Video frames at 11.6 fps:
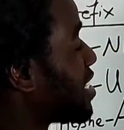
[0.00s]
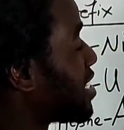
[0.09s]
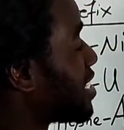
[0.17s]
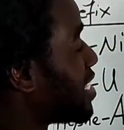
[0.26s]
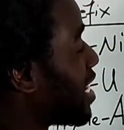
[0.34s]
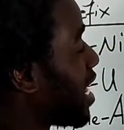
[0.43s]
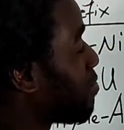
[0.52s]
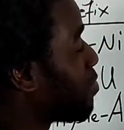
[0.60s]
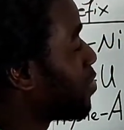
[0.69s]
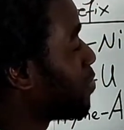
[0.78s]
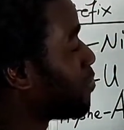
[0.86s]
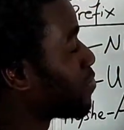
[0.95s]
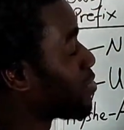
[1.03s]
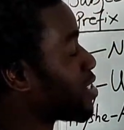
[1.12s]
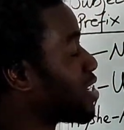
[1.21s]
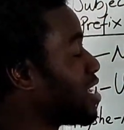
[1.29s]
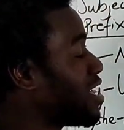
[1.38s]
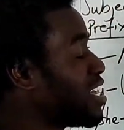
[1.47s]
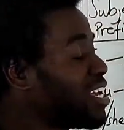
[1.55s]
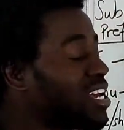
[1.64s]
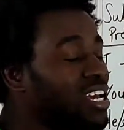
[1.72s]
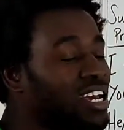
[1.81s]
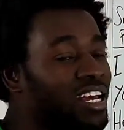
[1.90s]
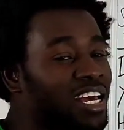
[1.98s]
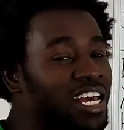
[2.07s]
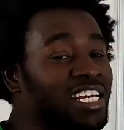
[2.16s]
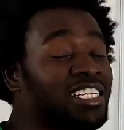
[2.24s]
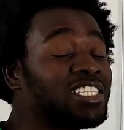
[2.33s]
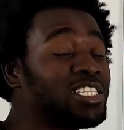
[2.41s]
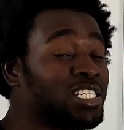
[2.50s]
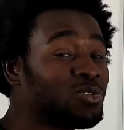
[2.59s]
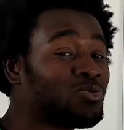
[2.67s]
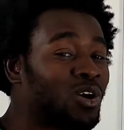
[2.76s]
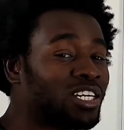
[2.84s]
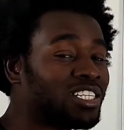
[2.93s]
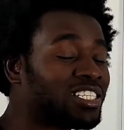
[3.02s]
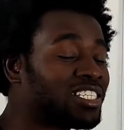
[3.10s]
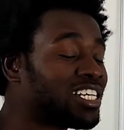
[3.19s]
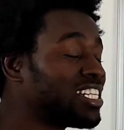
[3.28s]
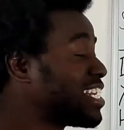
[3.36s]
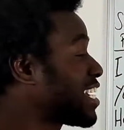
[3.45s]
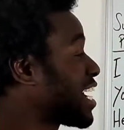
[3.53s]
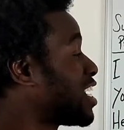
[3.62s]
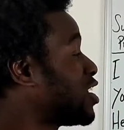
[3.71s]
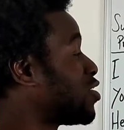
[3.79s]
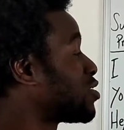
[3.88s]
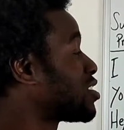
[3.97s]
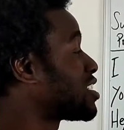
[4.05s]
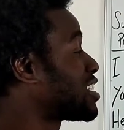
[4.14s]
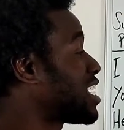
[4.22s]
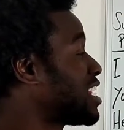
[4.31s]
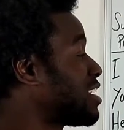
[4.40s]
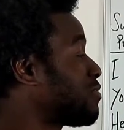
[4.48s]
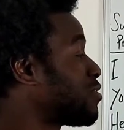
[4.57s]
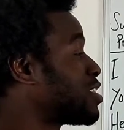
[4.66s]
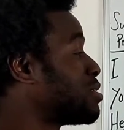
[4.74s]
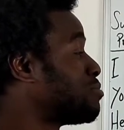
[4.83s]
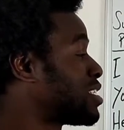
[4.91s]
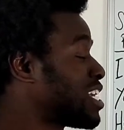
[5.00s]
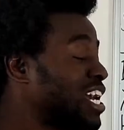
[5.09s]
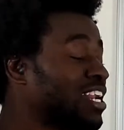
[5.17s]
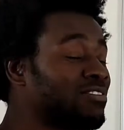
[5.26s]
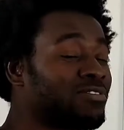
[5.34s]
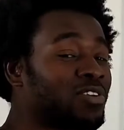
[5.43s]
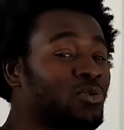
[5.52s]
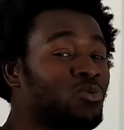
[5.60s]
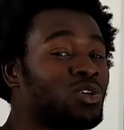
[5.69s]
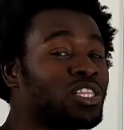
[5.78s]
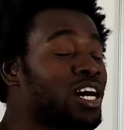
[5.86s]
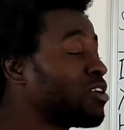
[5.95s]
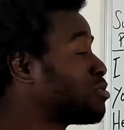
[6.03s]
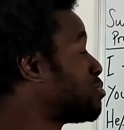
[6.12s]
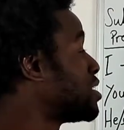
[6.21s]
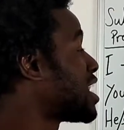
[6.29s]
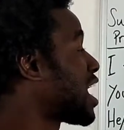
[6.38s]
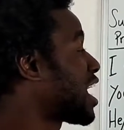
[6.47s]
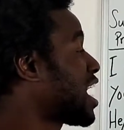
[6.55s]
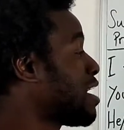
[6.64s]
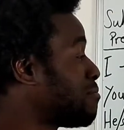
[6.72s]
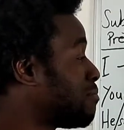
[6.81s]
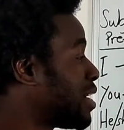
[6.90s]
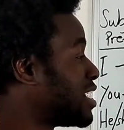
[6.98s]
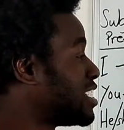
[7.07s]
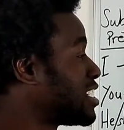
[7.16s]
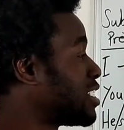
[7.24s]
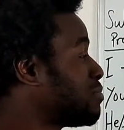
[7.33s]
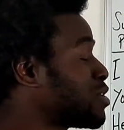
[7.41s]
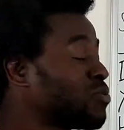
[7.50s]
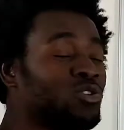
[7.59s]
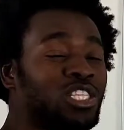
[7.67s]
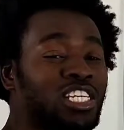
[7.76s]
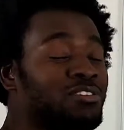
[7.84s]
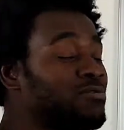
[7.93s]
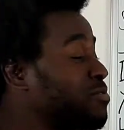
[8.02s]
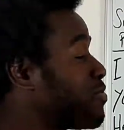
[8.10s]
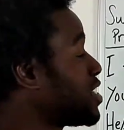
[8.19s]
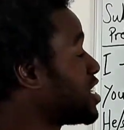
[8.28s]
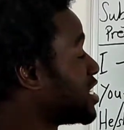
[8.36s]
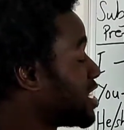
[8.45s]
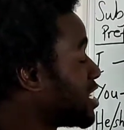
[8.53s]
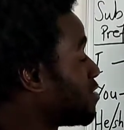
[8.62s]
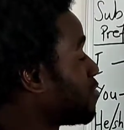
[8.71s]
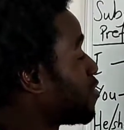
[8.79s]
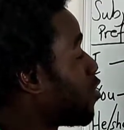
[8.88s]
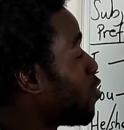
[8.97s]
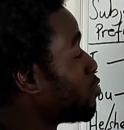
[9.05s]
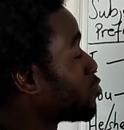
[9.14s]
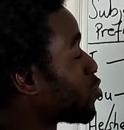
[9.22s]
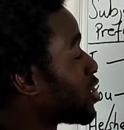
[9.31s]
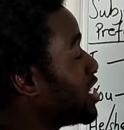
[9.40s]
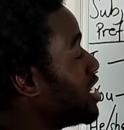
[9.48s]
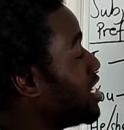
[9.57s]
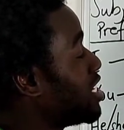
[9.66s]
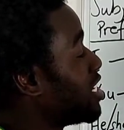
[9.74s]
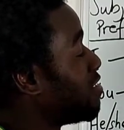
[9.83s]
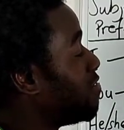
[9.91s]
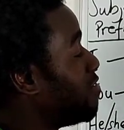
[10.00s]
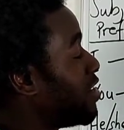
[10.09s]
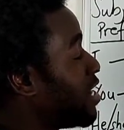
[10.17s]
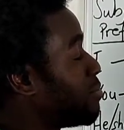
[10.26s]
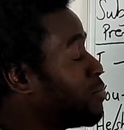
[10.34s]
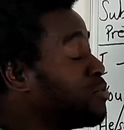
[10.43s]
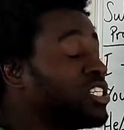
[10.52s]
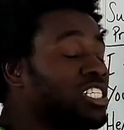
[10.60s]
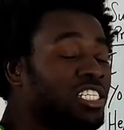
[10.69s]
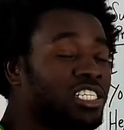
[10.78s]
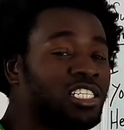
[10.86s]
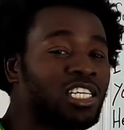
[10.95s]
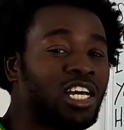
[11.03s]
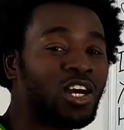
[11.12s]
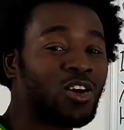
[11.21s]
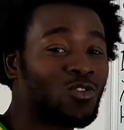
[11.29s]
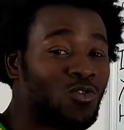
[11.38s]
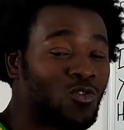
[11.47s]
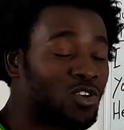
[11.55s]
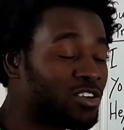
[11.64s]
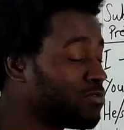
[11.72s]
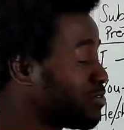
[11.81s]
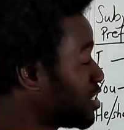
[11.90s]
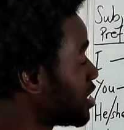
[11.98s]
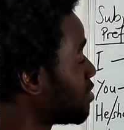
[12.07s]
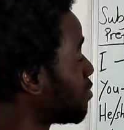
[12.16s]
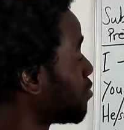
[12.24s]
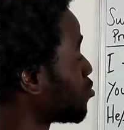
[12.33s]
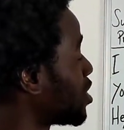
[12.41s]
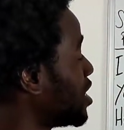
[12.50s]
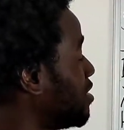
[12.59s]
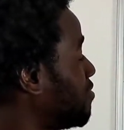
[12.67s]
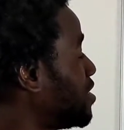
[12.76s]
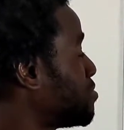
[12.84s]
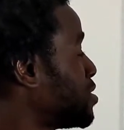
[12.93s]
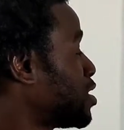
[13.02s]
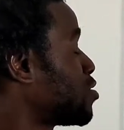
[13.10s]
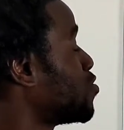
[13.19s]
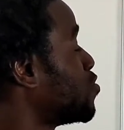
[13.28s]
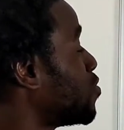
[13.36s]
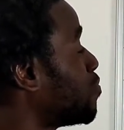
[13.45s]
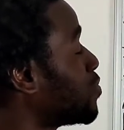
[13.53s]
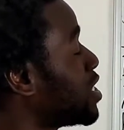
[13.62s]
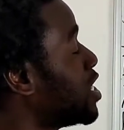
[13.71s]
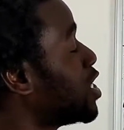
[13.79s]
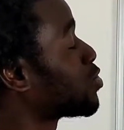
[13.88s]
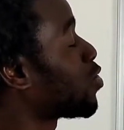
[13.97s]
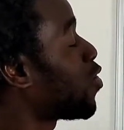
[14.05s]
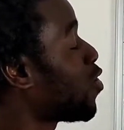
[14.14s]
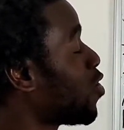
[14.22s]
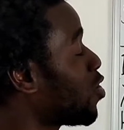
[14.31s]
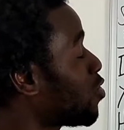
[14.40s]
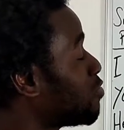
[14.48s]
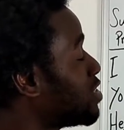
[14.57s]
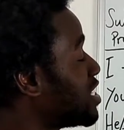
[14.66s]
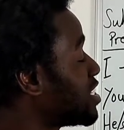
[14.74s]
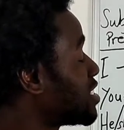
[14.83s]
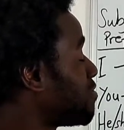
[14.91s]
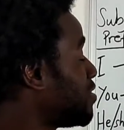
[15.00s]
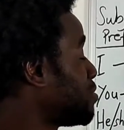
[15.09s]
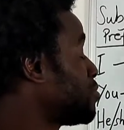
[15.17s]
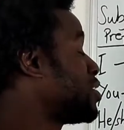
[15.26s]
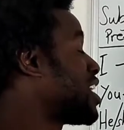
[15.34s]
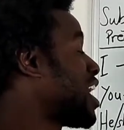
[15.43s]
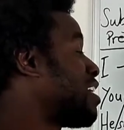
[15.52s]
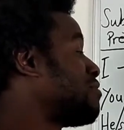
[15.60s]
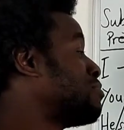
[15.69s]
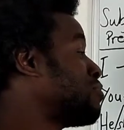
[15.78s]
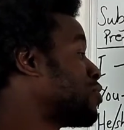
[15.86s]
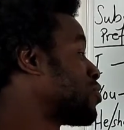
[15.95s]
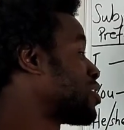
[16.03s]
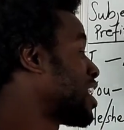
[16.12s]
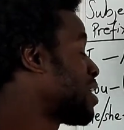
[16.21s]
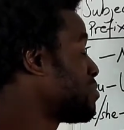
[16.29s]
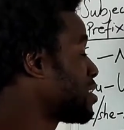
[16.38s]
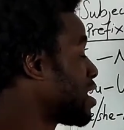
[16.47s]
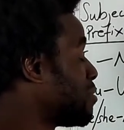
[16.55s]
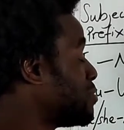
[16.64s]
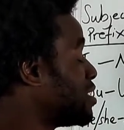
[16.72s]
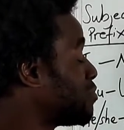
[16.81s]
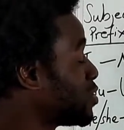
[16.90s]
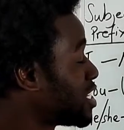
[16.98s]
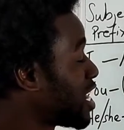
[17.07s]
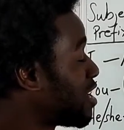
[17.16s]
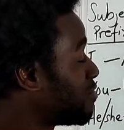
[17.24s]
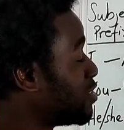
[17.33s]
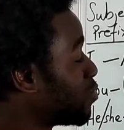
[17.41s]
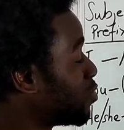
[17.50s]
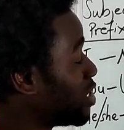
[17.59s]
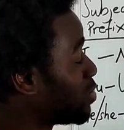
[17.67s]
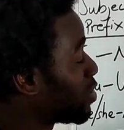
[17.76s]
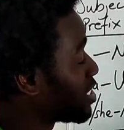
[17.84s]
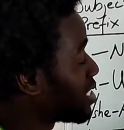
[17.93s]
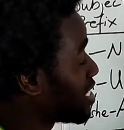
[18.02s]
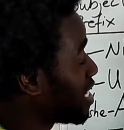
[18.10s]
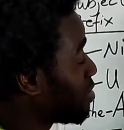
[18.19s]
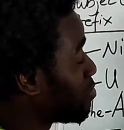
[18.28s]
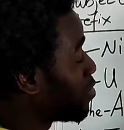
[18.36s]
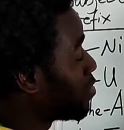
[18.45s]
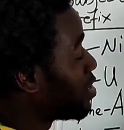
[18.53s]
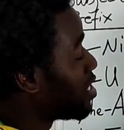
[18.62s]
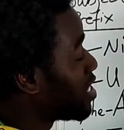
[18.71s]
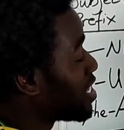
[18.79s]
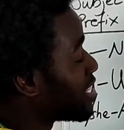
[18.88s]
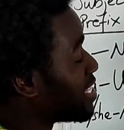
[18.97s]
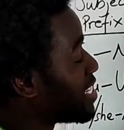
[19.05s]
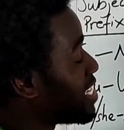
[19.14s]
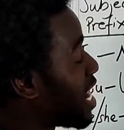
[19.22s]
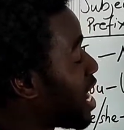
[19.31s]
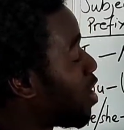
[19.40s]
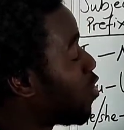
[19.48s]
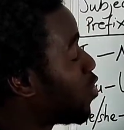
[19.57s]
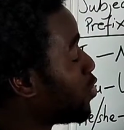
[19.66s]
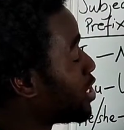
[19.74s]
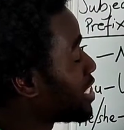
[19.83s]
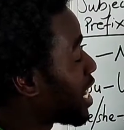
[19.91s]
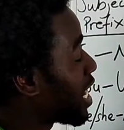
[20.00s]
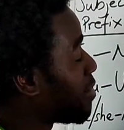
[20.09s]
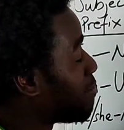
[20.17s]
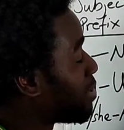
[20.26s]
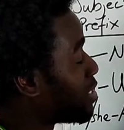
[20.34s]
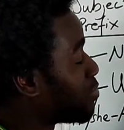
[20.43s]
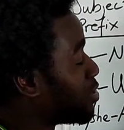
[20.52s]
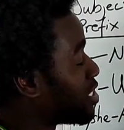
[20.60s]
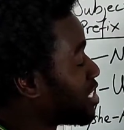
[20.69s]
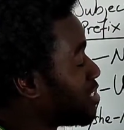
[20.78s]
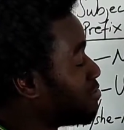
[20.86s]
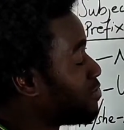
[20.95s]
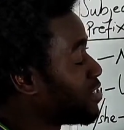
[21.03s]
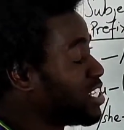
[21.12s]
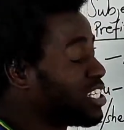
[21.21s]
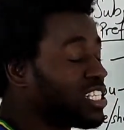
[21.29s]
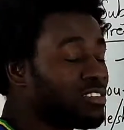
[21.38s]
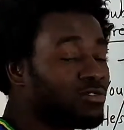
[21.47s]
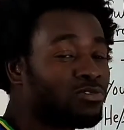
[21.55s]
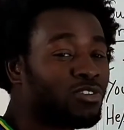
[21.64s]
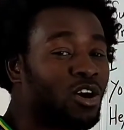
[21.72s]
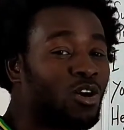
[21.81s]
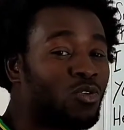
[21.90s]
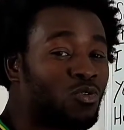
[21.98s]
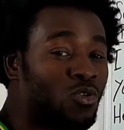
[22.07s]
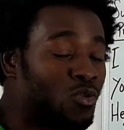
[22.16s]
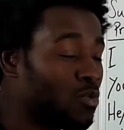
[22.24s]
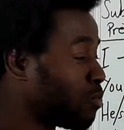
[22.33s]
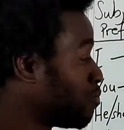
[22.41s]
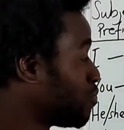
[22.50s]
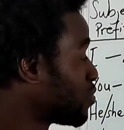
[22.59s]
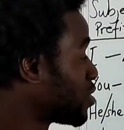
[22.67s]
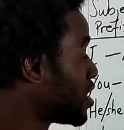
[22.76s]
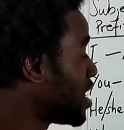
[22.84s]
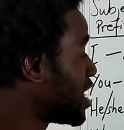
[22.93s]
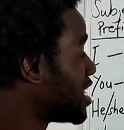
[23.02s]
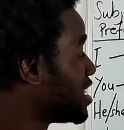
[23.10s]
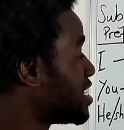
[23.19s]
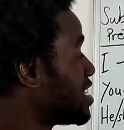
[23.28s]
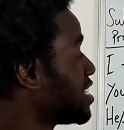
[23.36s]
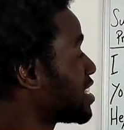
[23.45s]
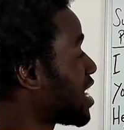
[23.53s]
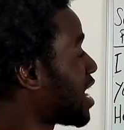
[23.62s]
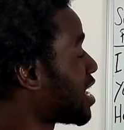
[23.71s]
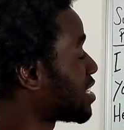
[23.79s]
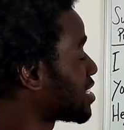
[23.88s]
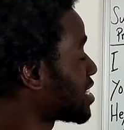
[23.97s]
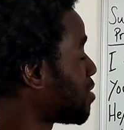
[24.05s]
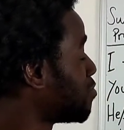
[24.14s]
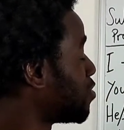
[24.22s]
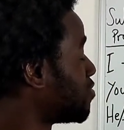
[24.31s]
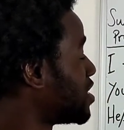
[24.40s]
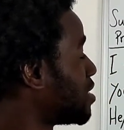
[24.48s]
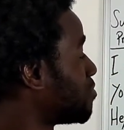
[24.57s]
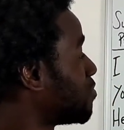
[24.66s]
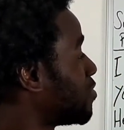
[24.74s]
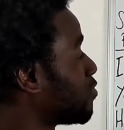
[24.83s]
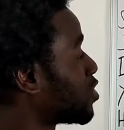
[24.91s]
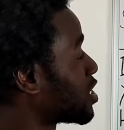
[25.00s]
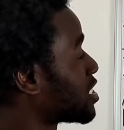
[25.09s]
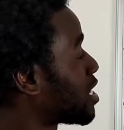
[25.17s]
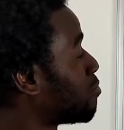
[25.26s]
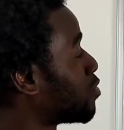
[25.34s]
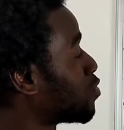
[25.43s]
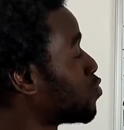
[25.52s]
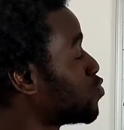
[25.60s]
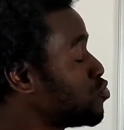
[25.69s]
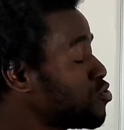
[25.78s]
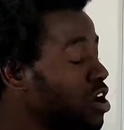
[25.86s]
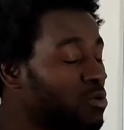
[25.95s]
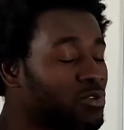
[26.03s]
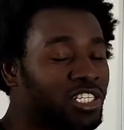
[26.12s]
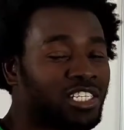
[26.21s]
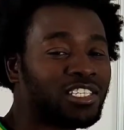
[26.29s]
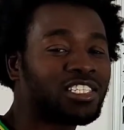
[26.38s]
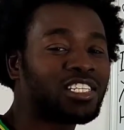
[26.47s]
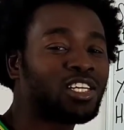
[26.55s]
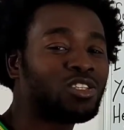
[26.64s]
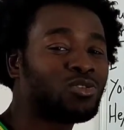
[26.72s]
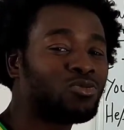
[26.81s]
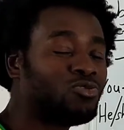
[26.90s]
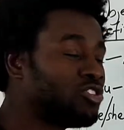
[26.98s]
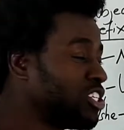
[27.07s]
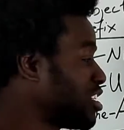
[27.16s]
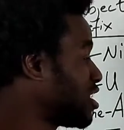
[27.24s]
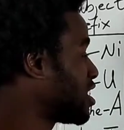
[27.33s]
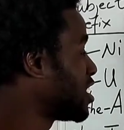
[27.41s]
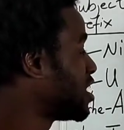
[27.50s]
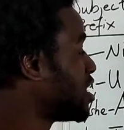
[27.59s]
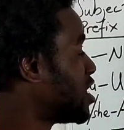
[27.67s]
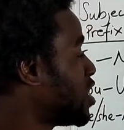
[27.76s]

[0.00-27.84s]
syllable, and these ones, they cannot stand for themselves without being accompanied with infinitive of Swahili verb, which is ku. Infinitive of Swahili verb is ku. So all of these verbs which are having monosyllabic, which are having only one syllable, they are always accompanied with infinitive ku. And these are some of them. For example, kunywa, which is to drink,